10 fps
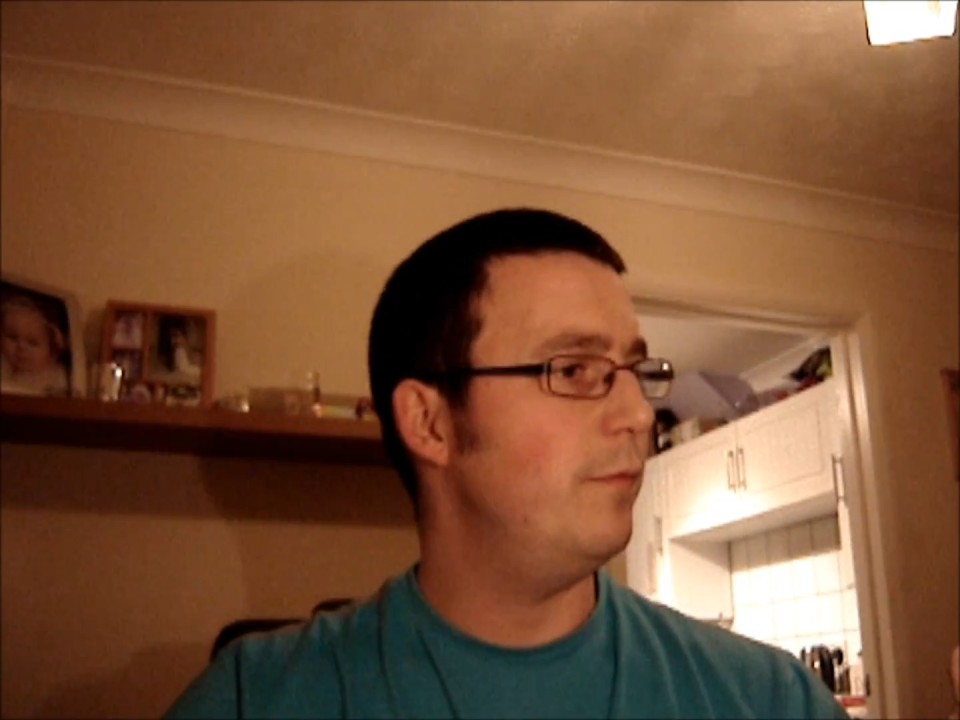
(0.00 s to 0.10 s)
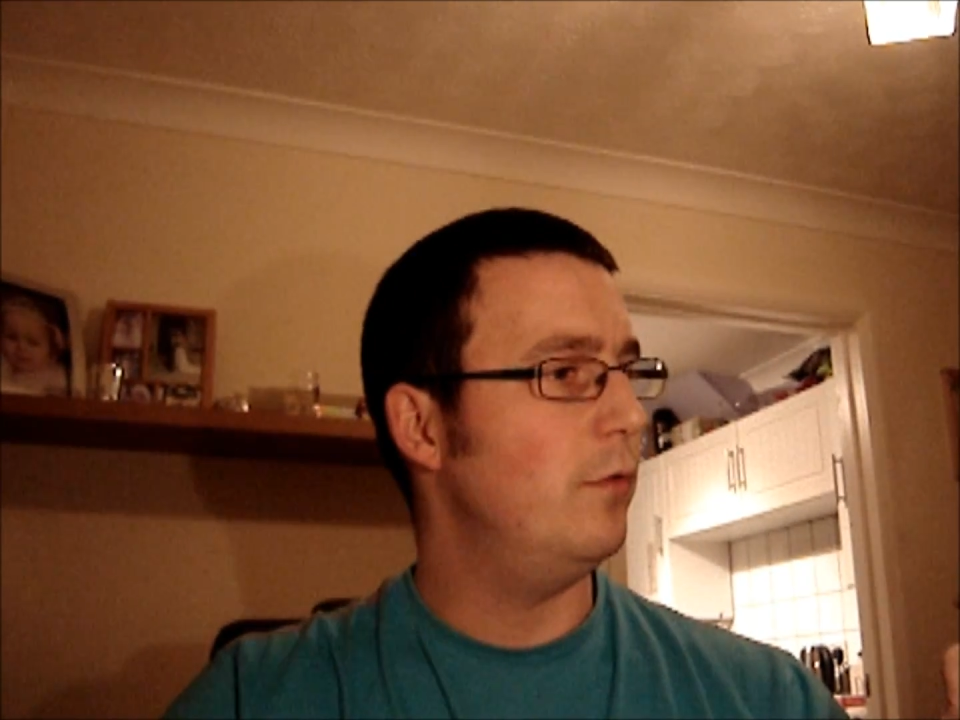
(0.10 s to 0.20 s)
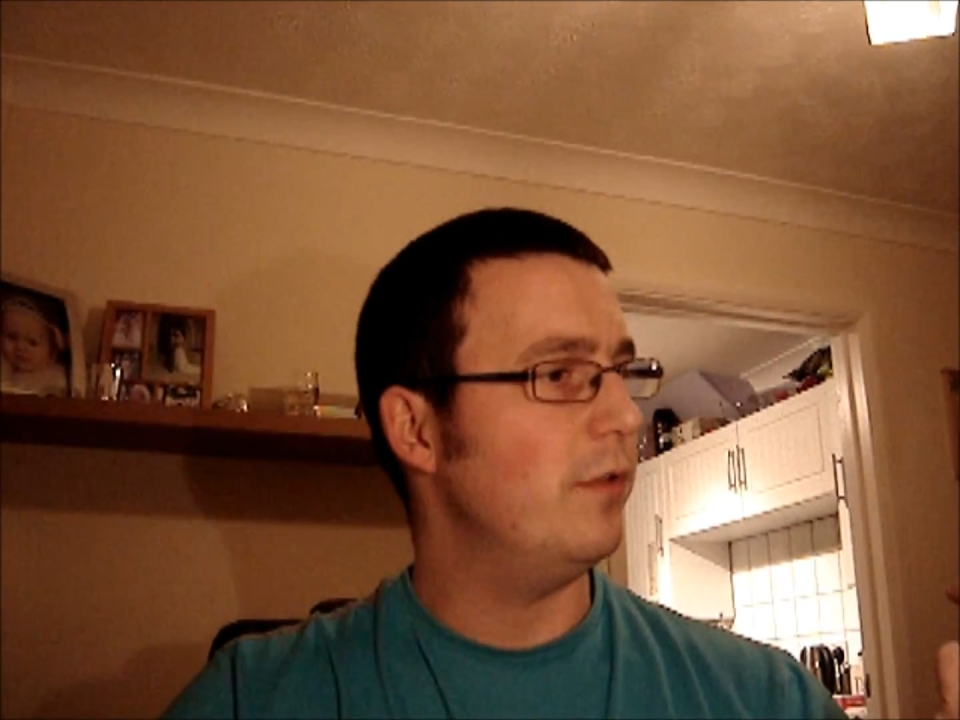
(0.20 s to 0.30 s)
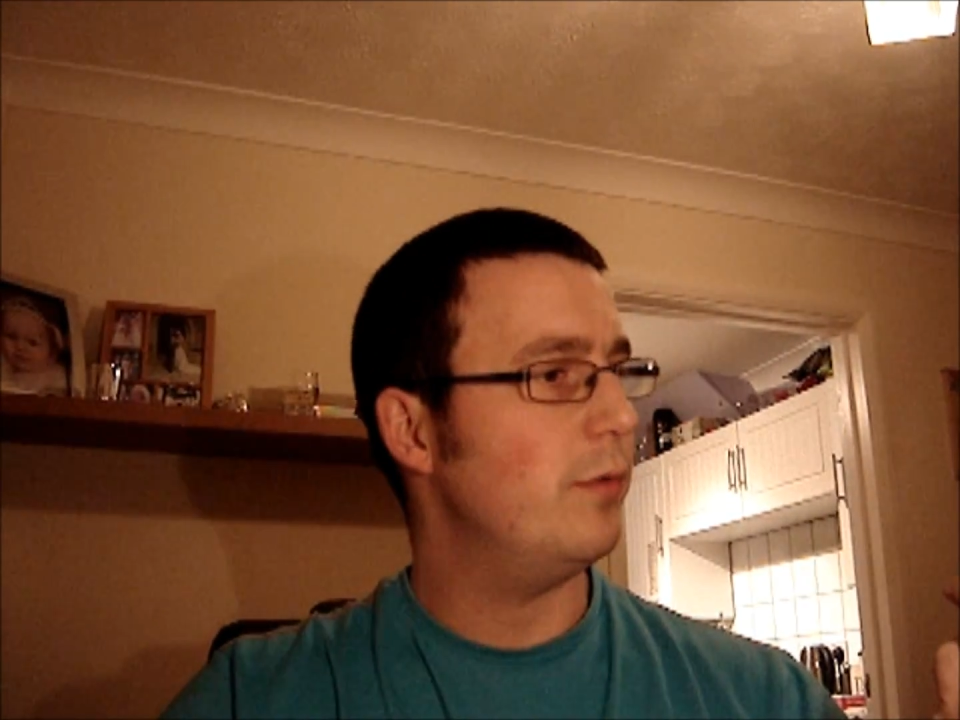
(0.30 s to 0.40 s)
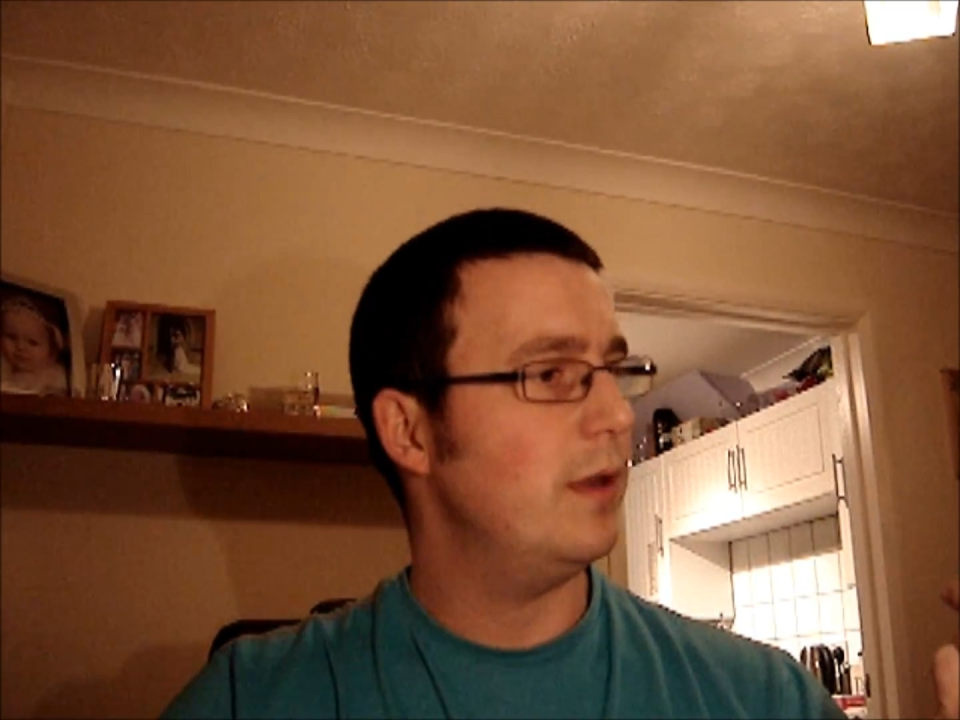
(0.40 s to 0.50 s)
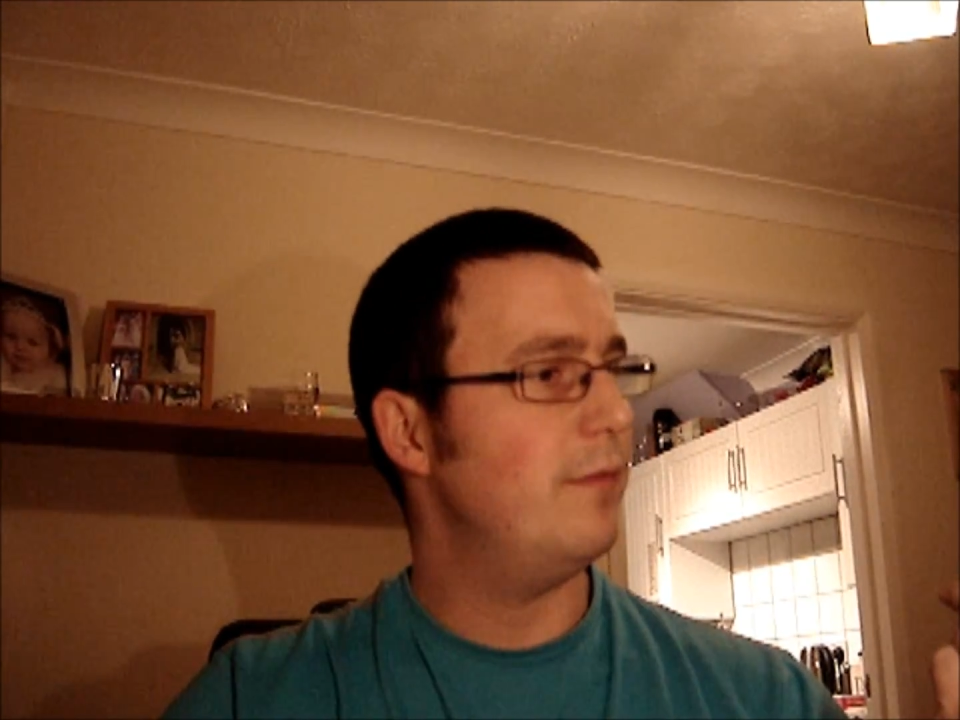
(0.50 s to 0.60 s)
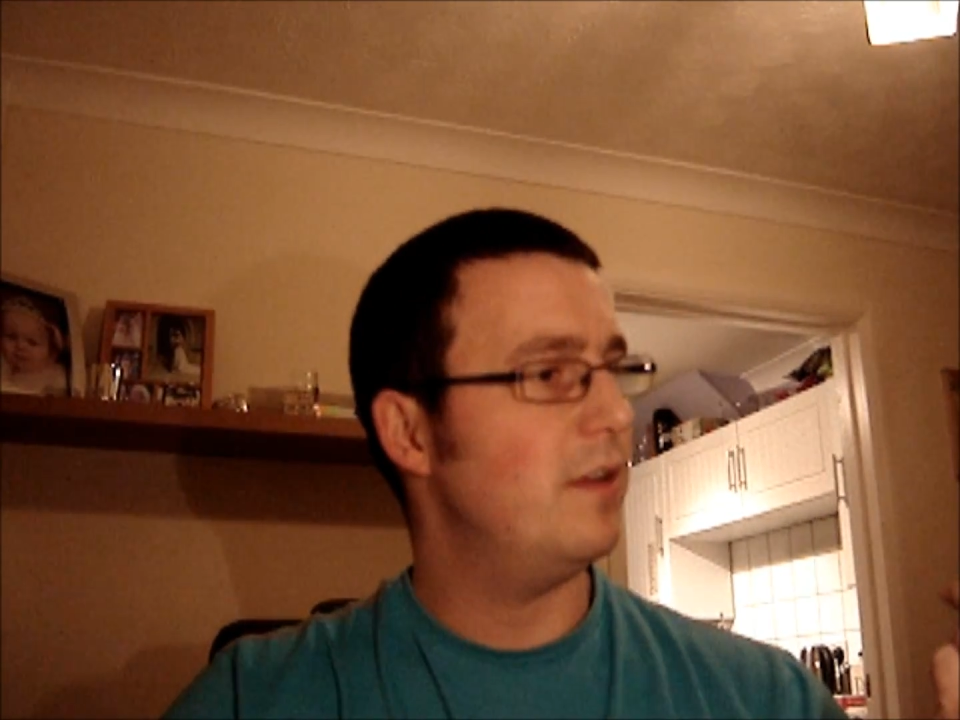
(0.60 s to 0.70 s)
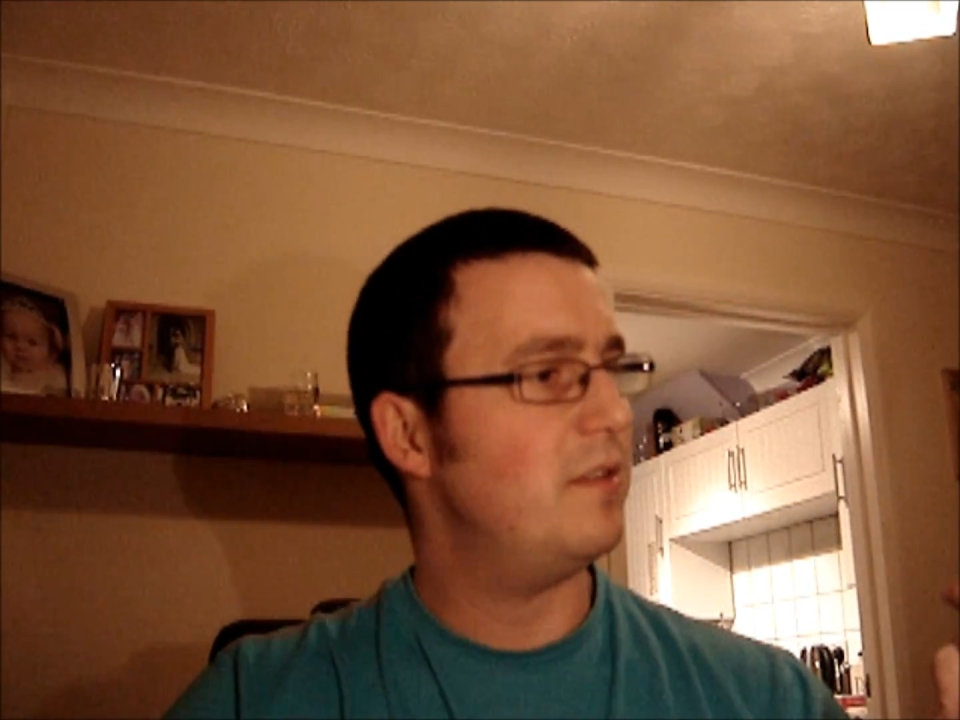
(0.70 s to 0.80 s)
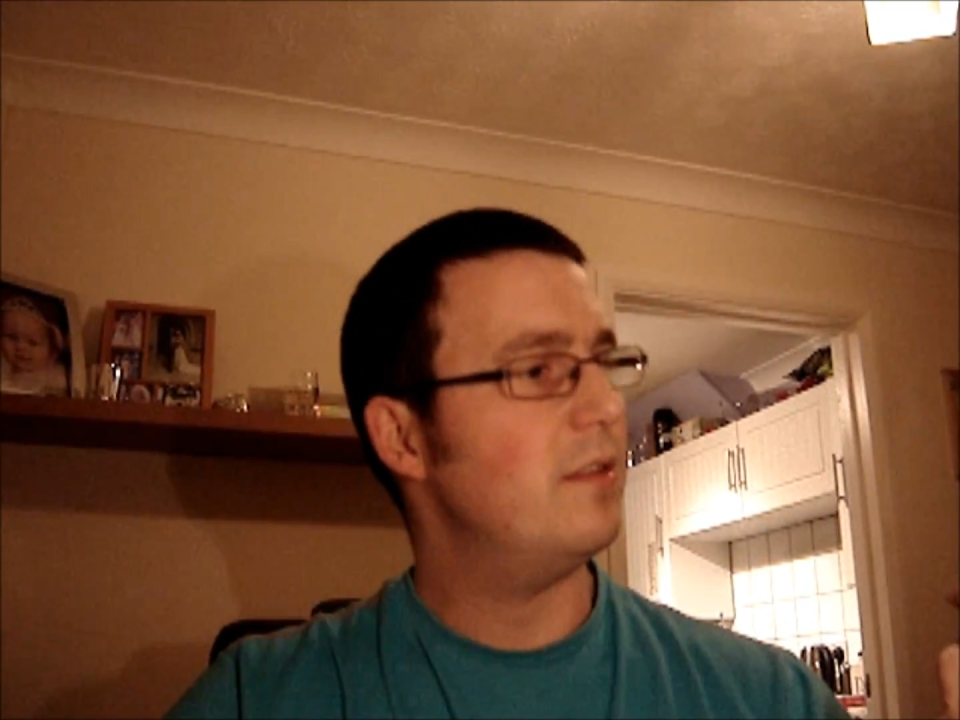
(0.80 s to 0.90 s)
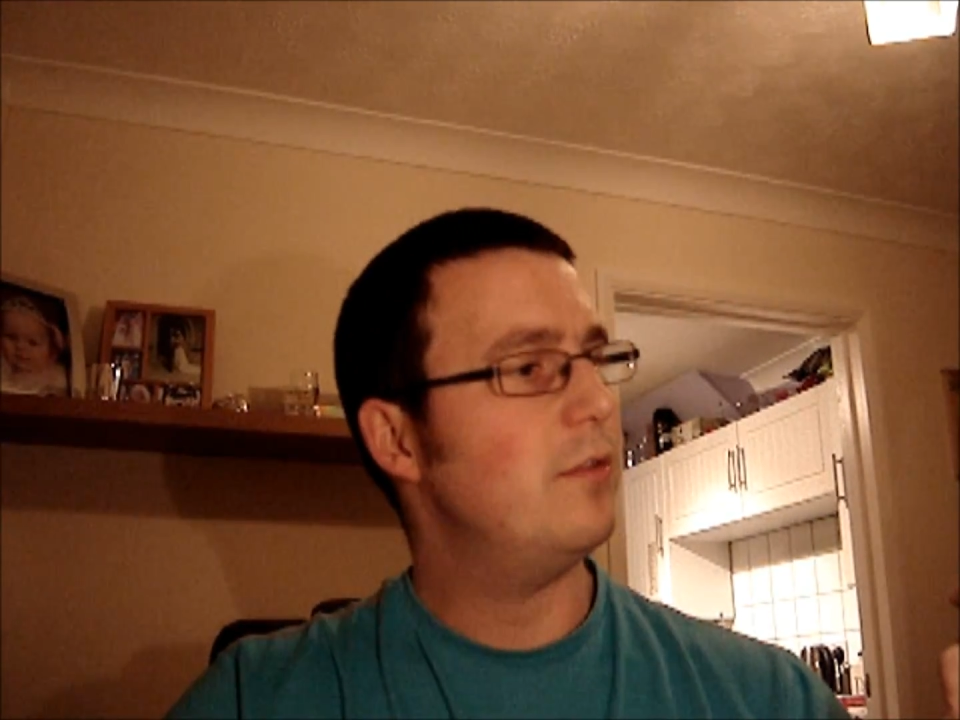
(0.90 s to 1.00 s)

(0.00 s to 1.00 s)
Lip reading: before the 21st